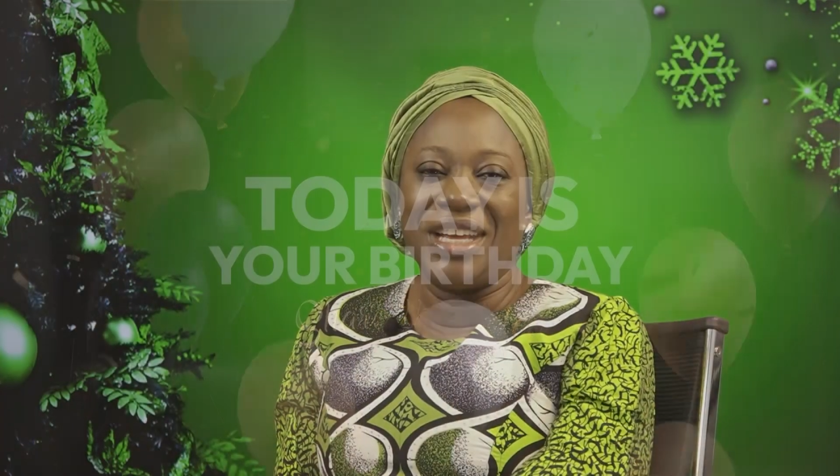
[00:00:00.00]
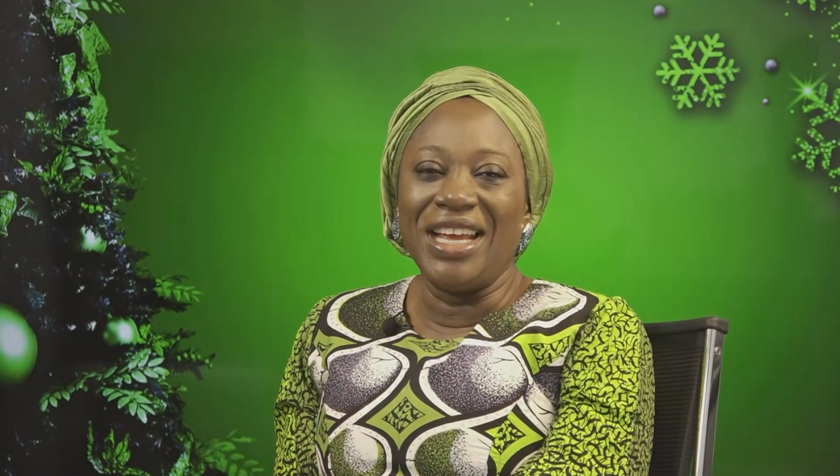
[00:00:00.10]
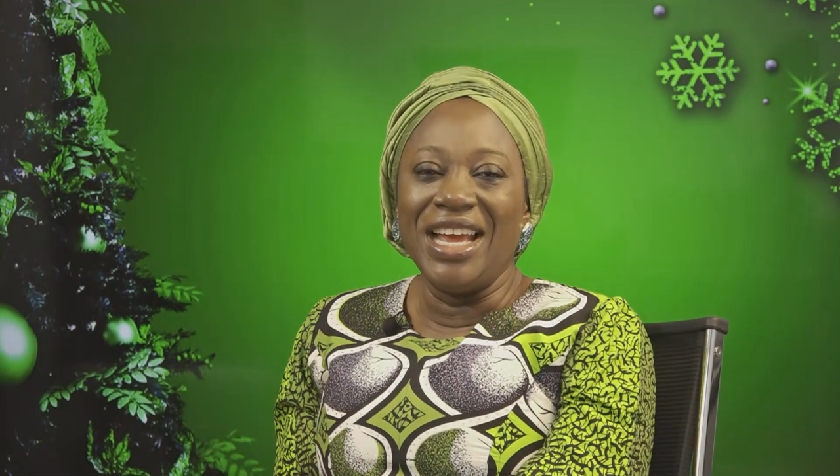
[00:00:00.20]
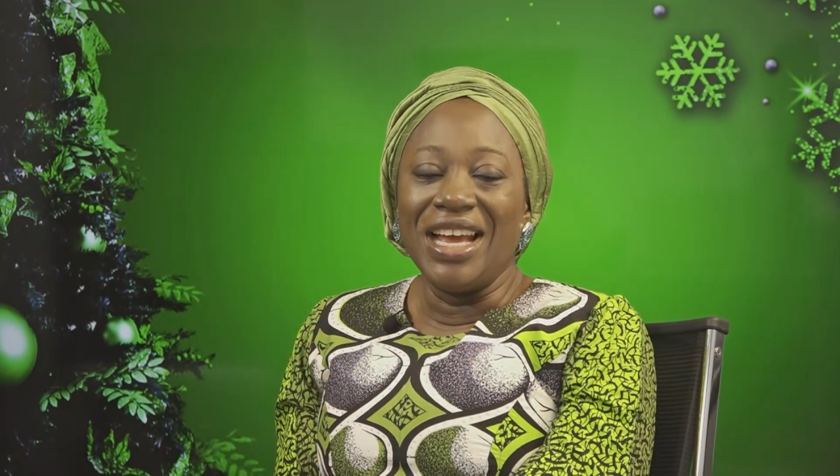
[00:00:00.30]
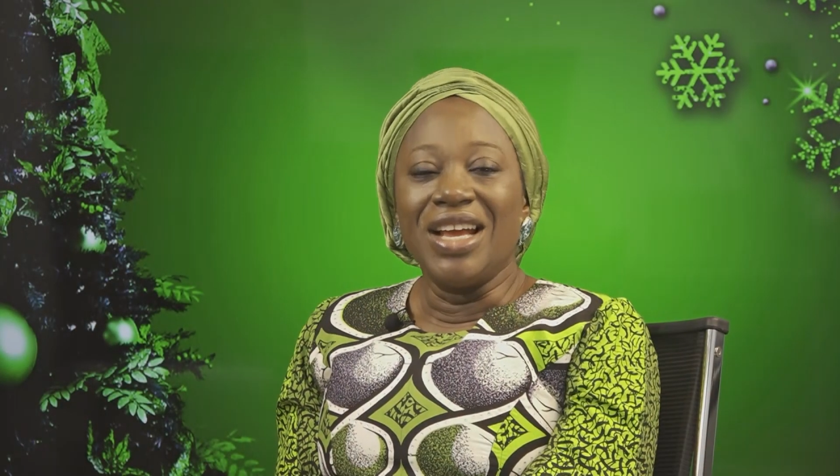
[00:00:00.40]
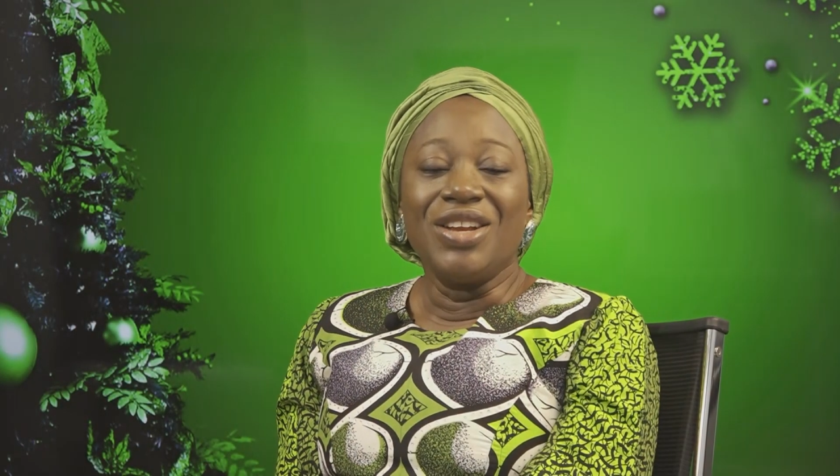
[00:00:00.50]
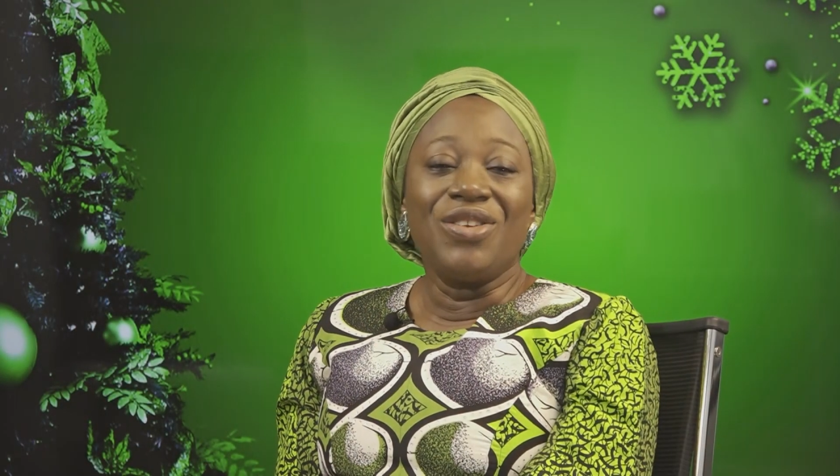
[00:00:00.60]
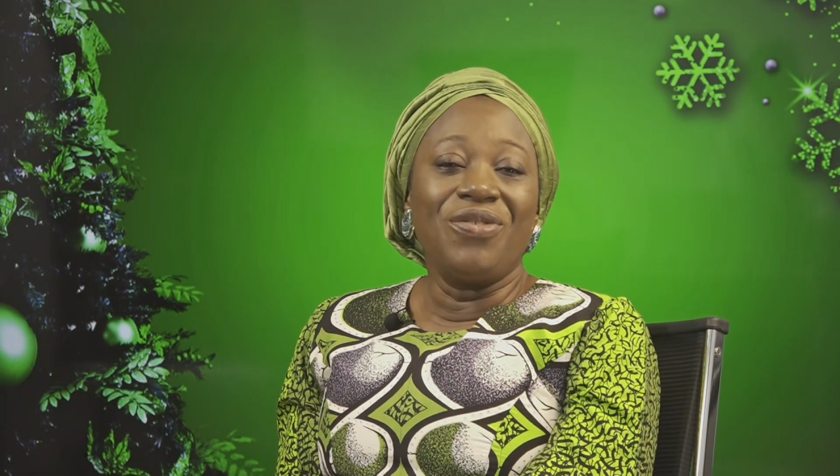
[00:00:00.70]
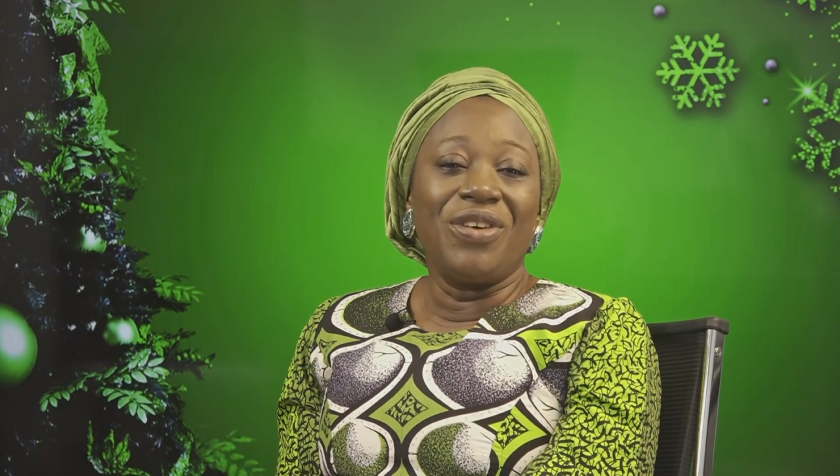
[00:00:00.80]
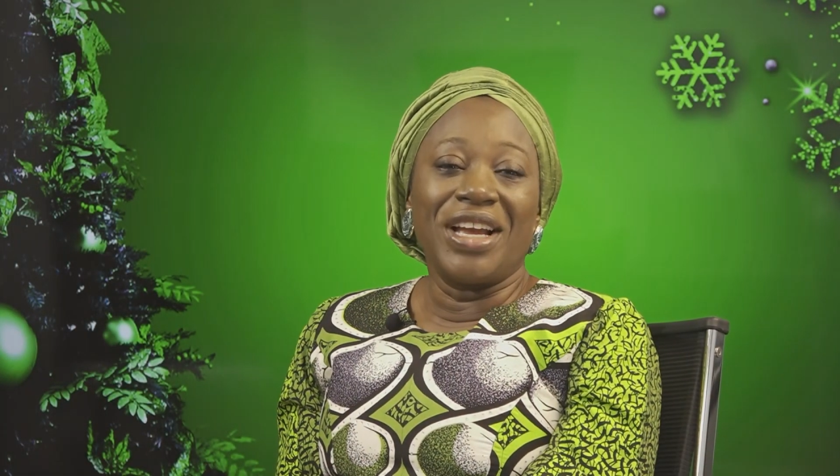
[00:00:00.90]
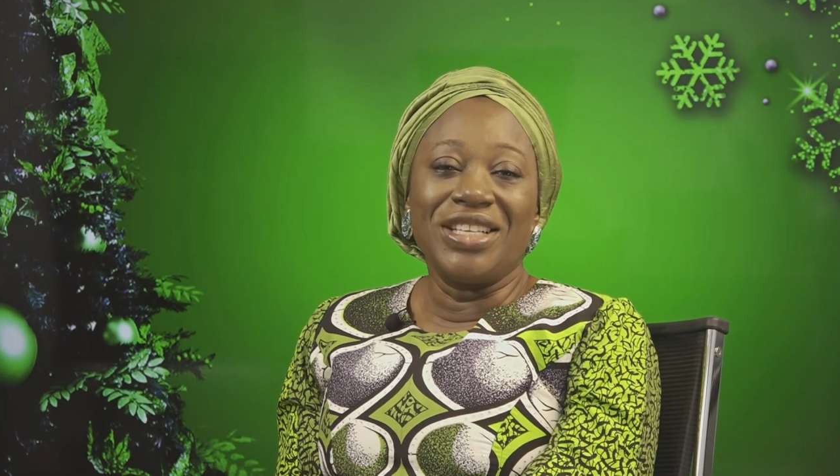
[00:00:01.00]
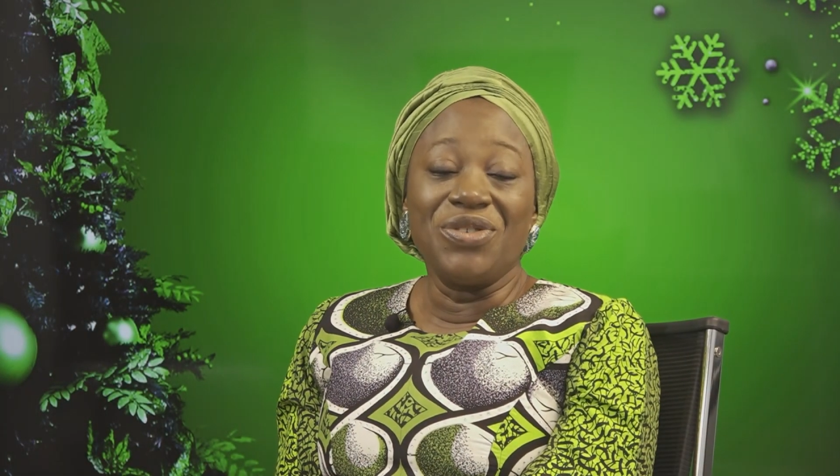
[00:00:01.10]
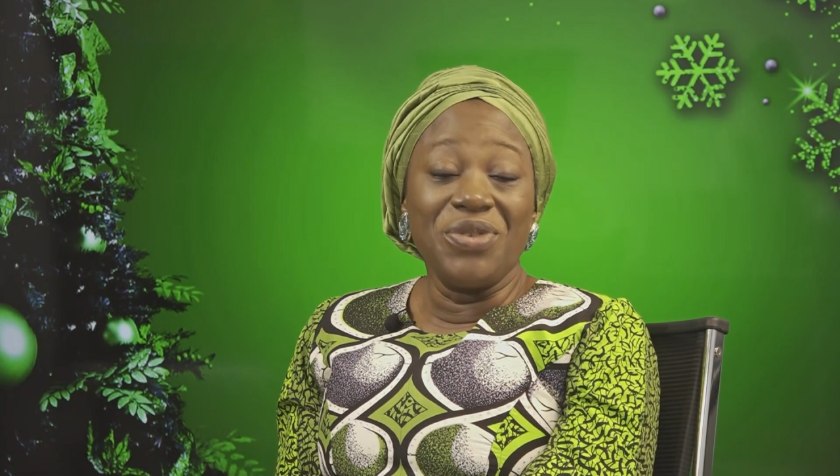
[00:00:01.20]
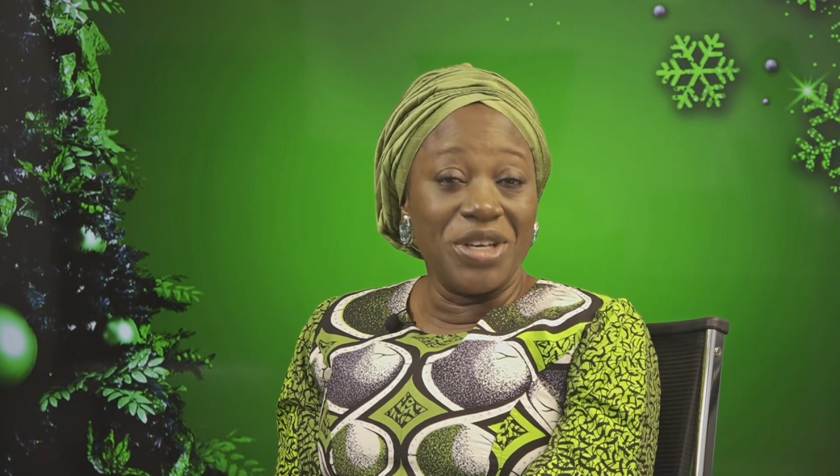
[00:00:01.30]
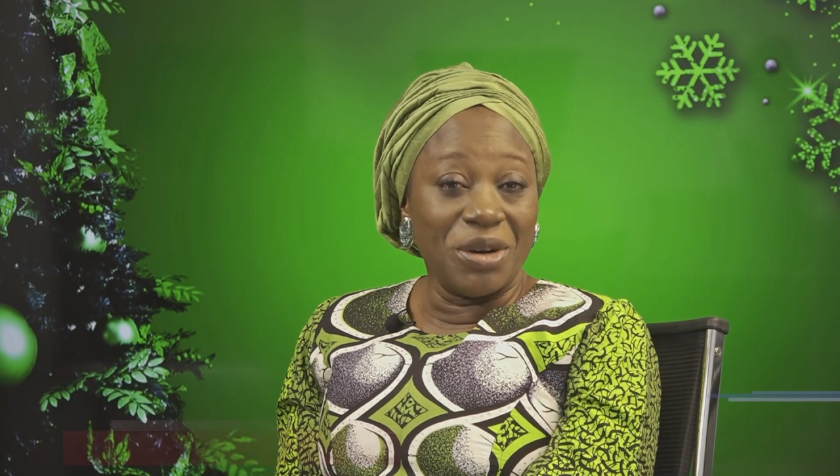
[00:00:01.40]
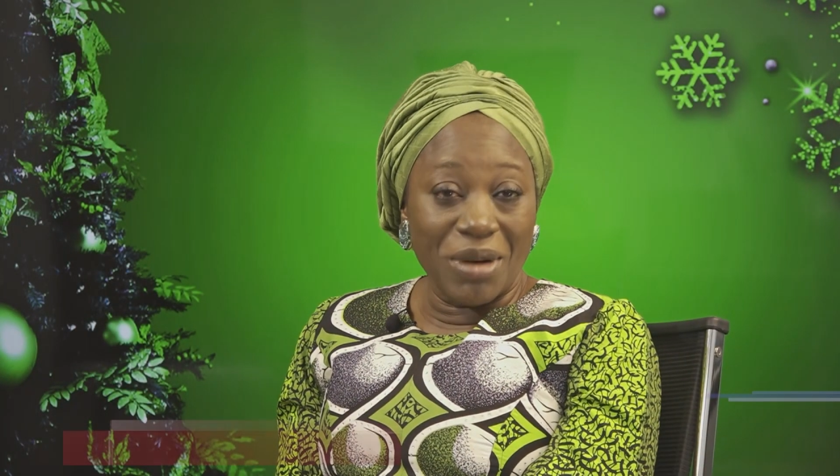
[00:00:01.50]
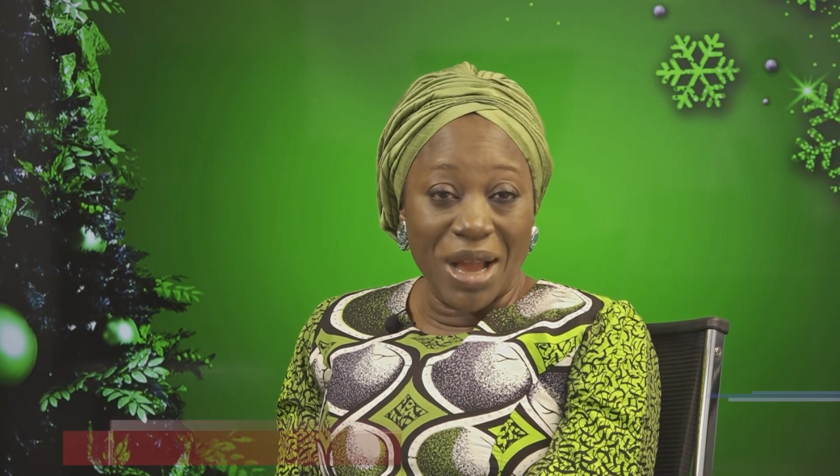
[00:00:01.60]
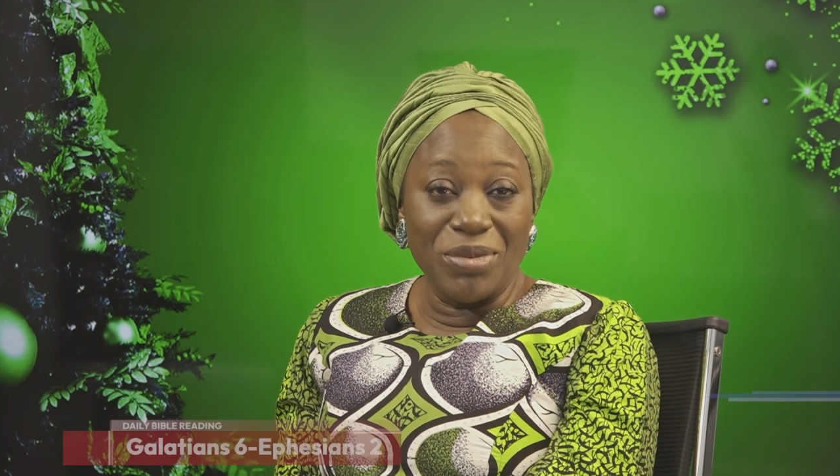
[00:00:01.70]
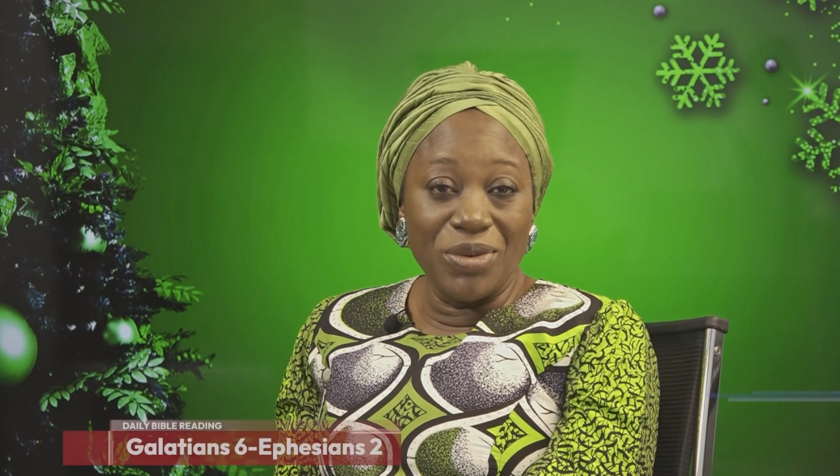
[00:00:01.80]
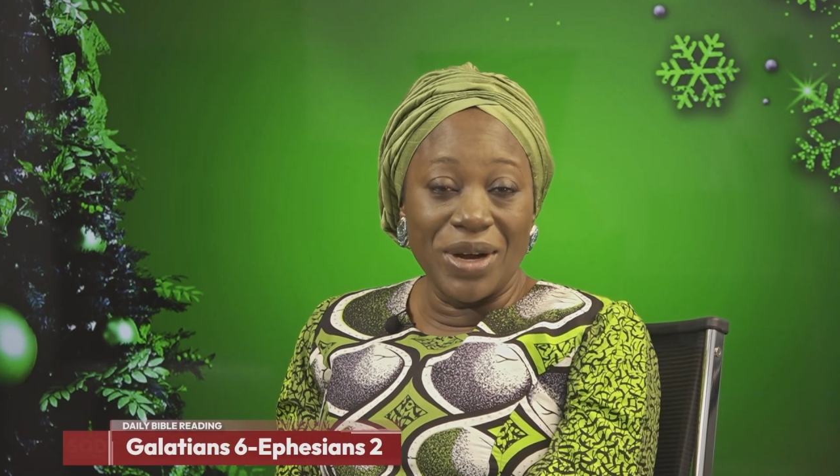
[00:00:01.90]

day. Don't forget to read your Bible.